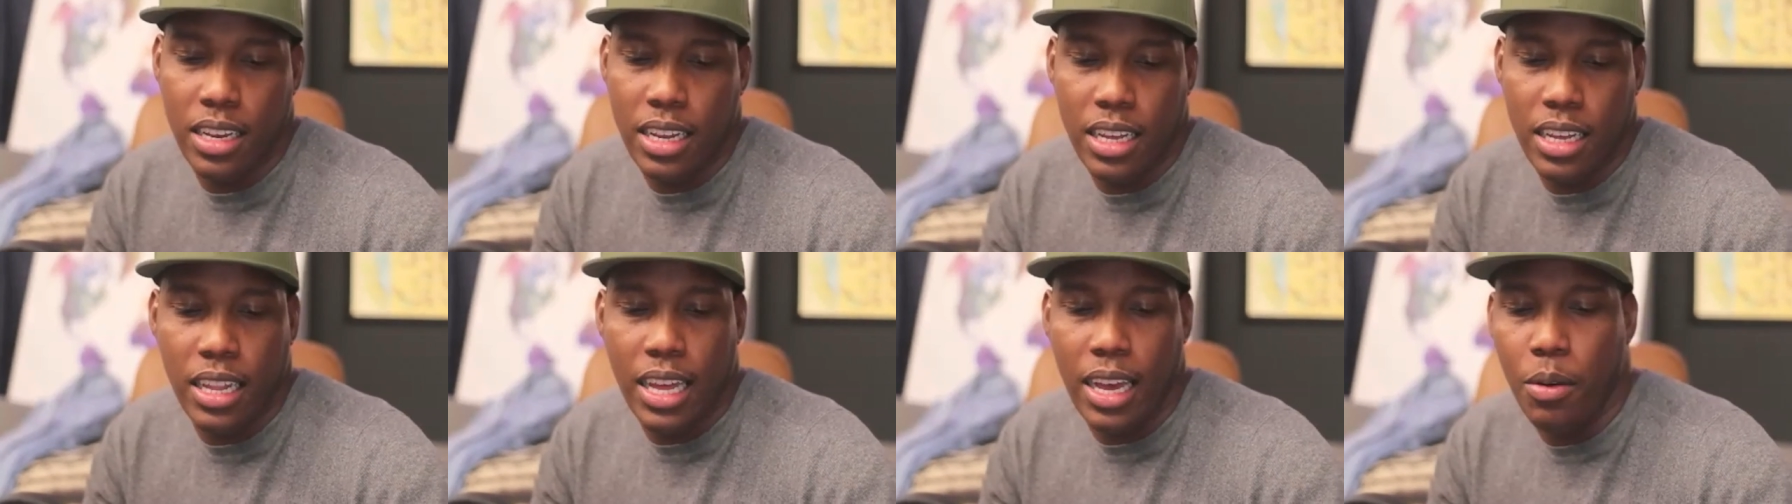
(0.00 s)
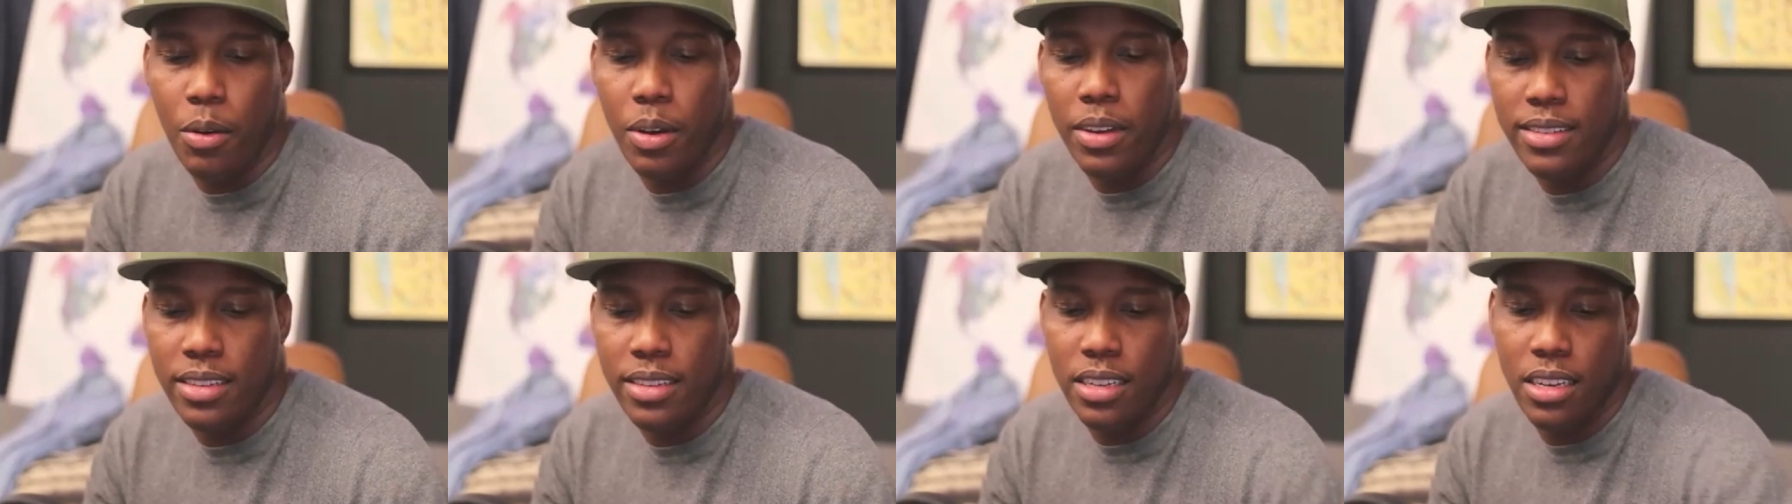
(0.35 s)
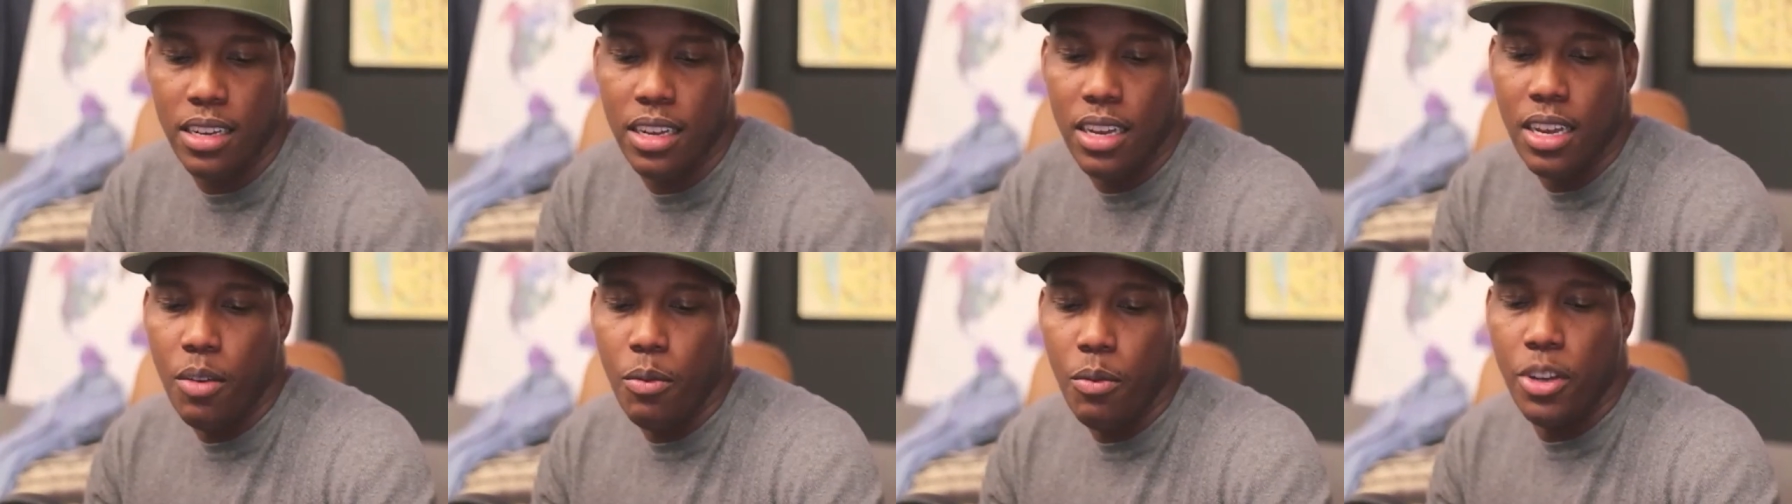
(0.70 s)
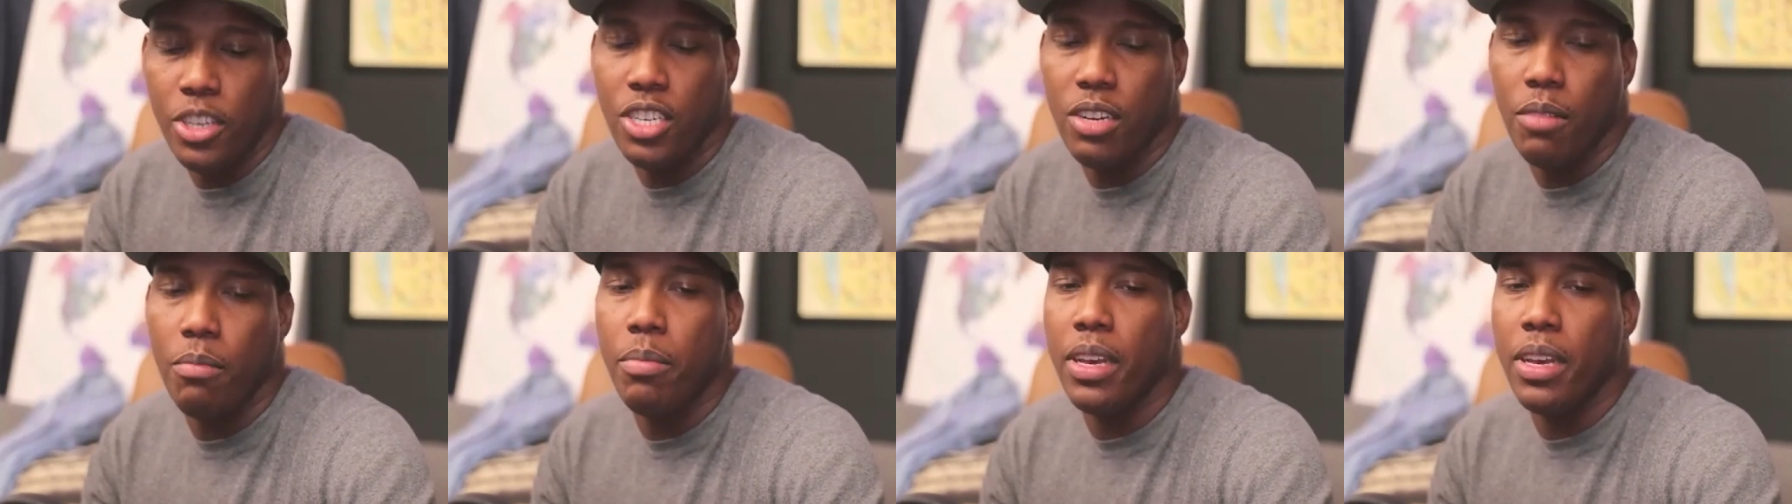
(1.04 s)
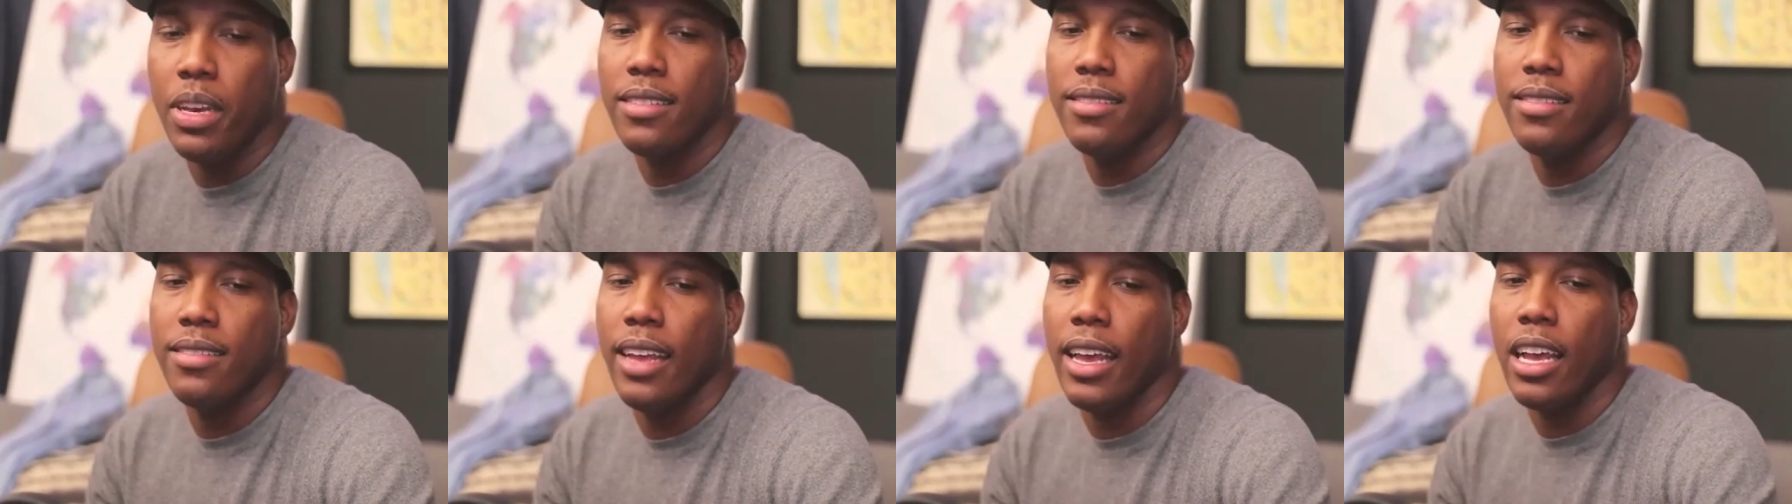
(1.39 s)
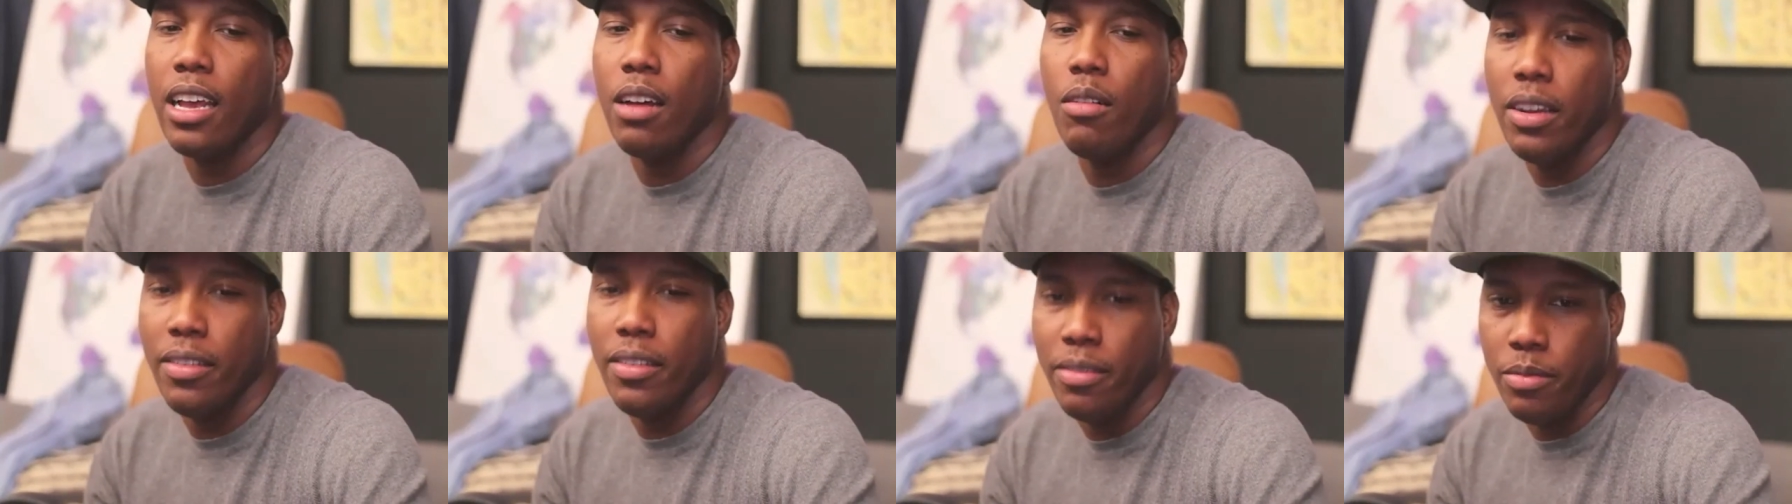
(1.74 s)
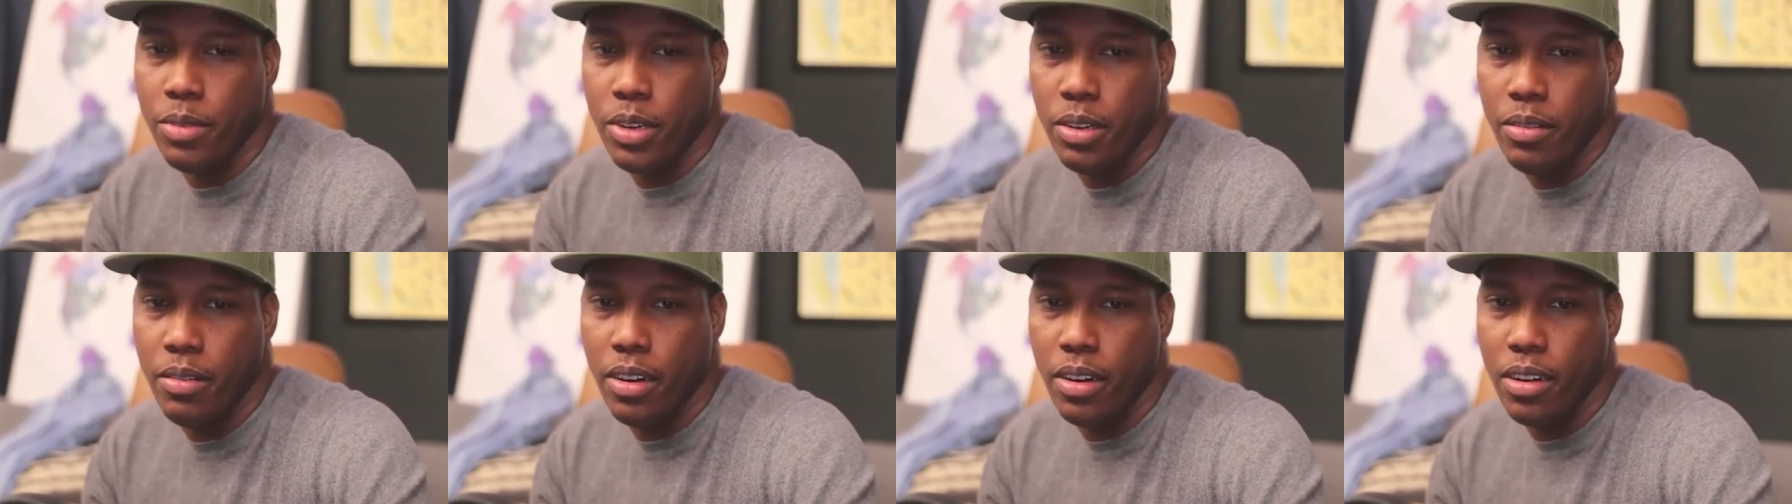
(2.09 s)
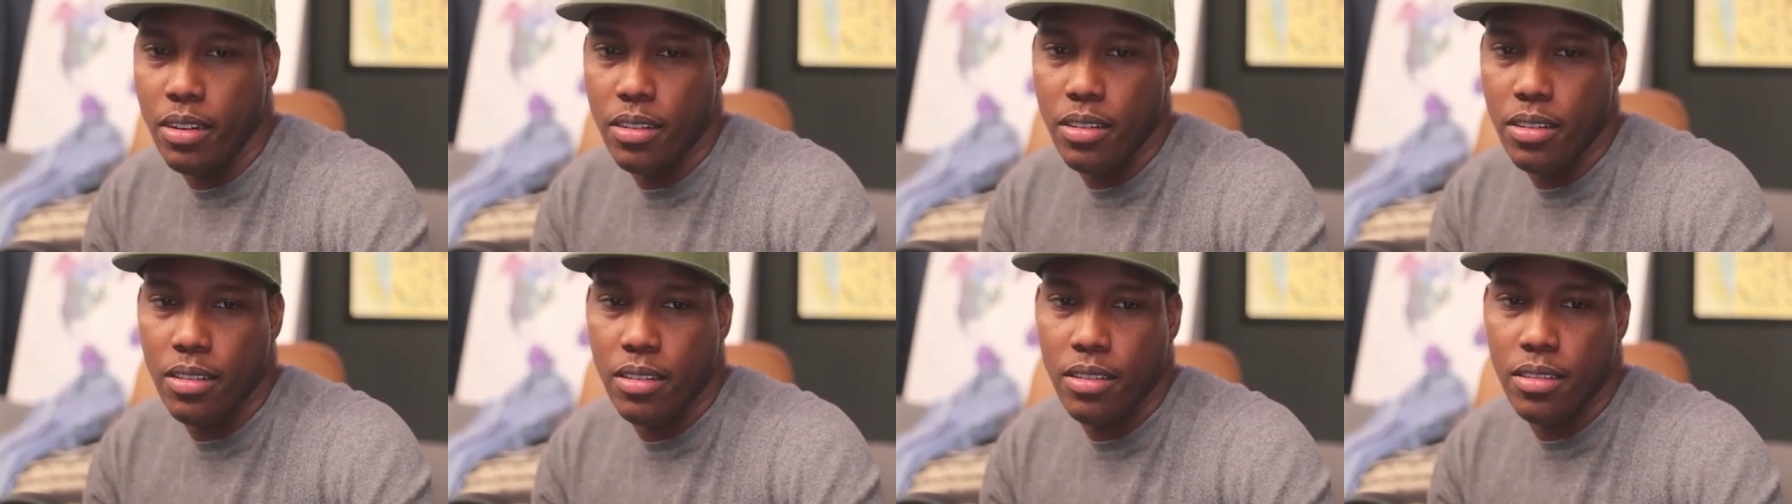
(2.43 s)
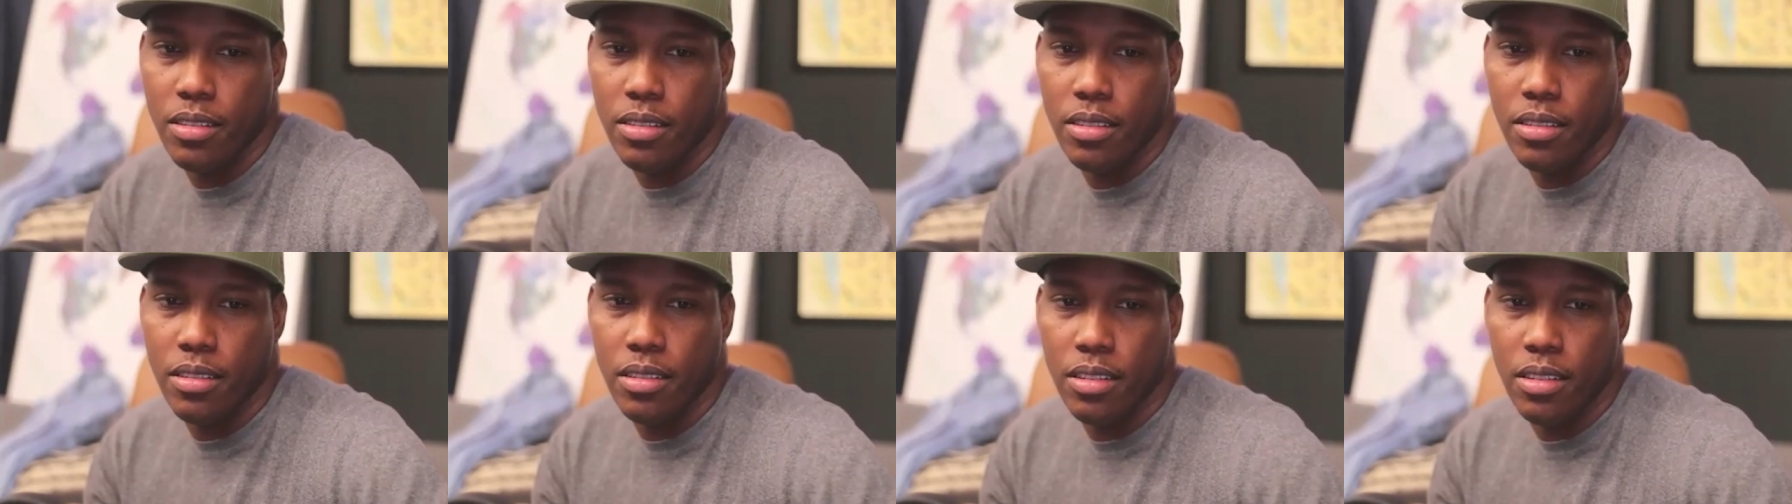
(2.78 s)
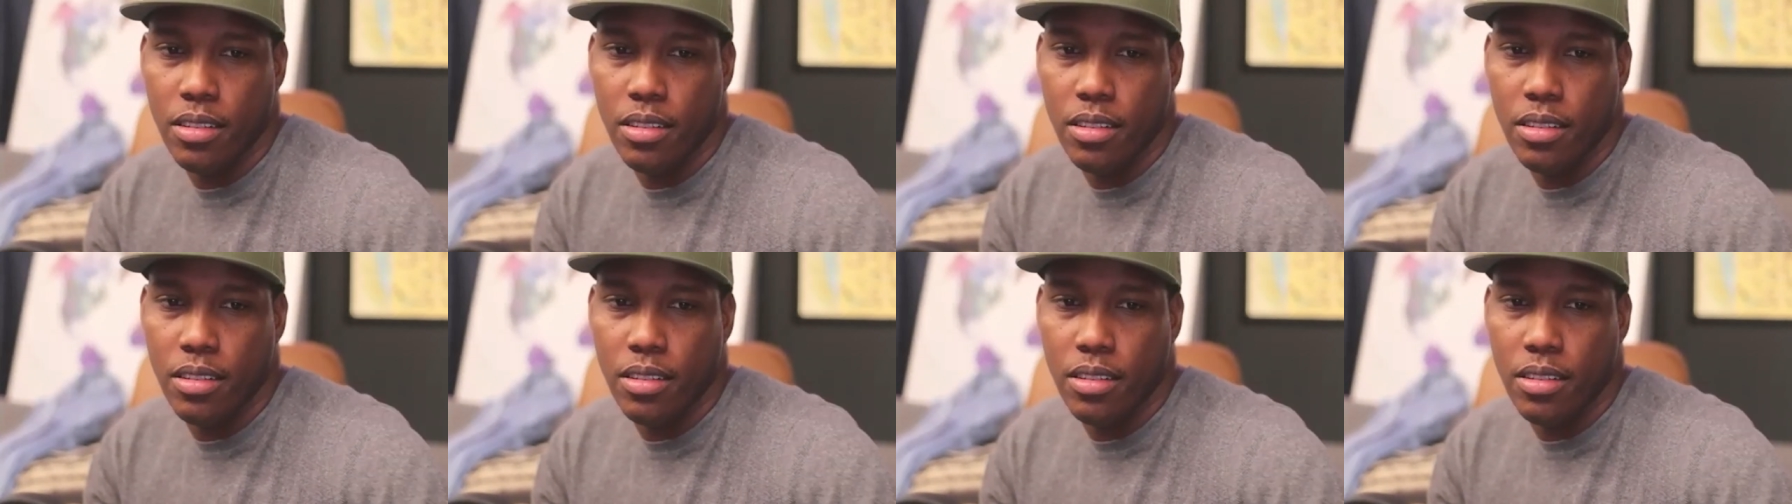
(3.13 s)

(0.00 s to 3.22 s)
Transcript: And then like, what's the, what's your biggest takeaway from rework? Oh,